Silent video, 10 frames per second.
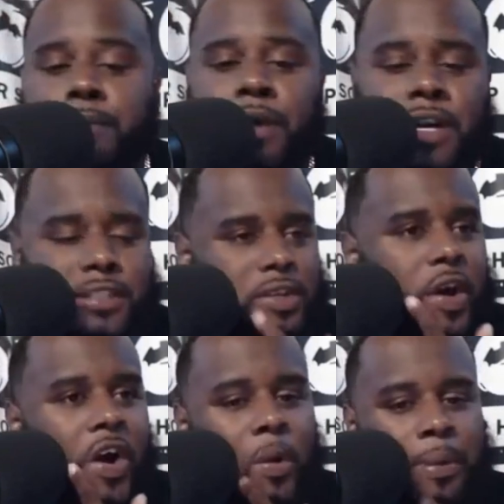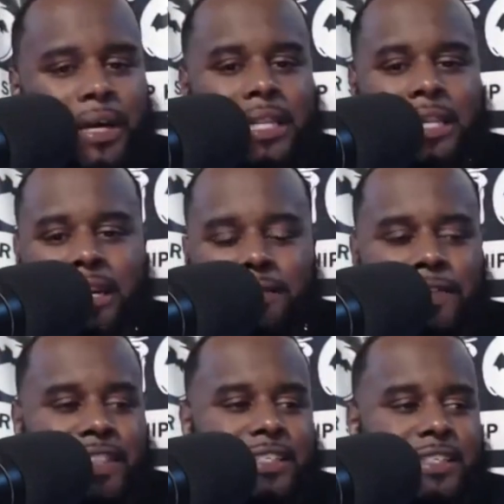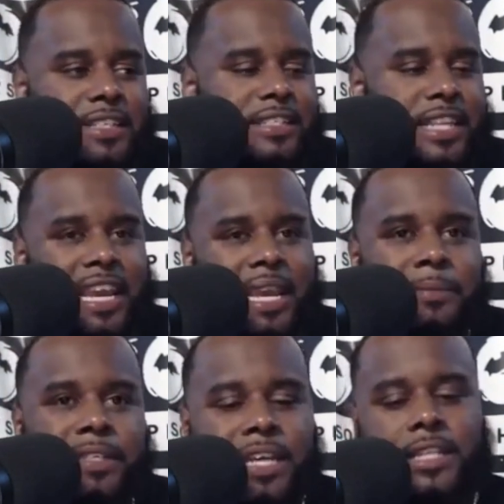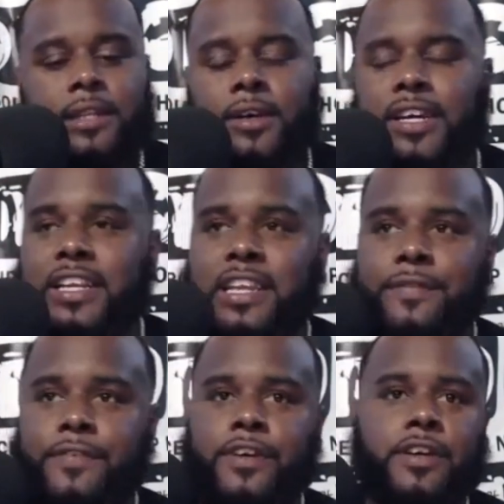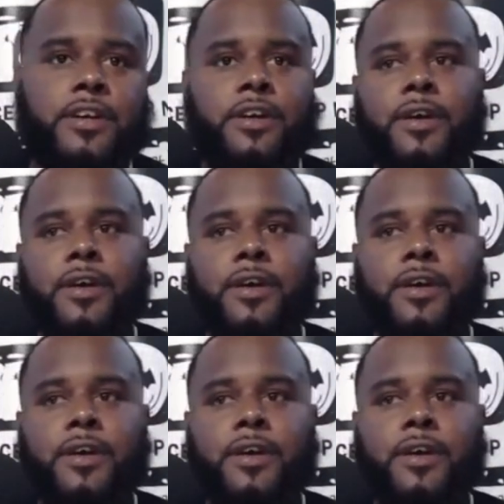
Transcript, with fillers: much all but cleared 50 Cent's name, said that, look, he never,